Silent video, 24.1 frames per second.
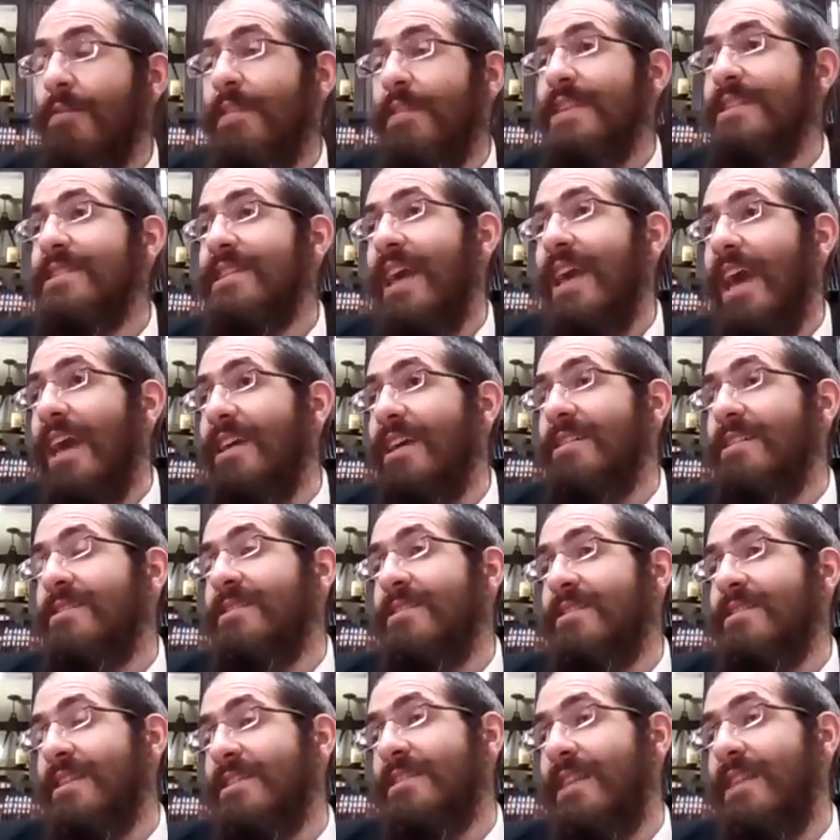Right, and in this
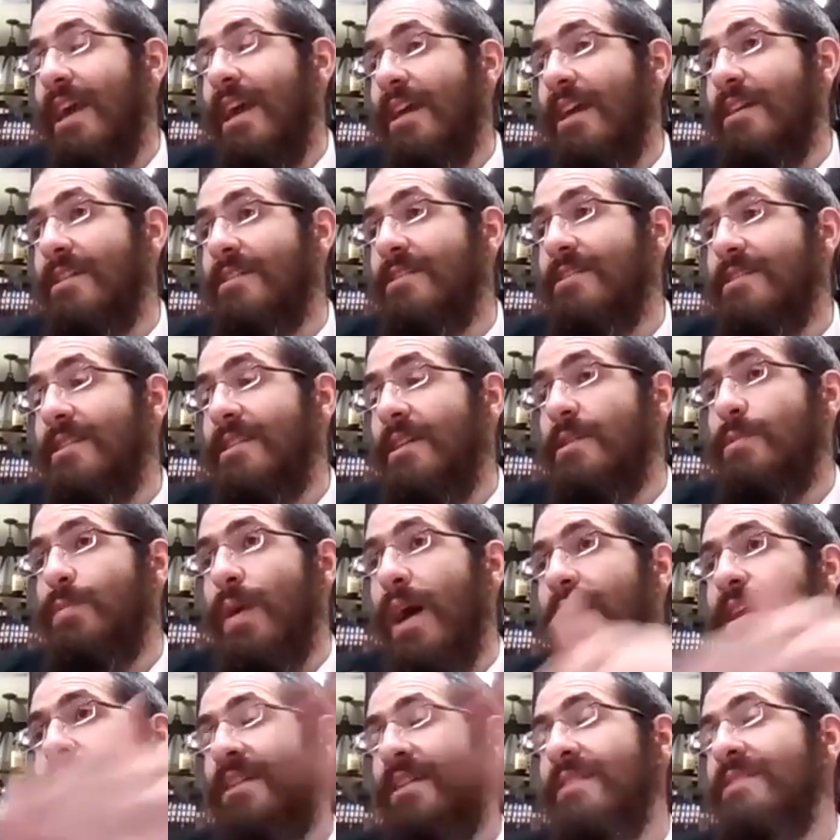case, he's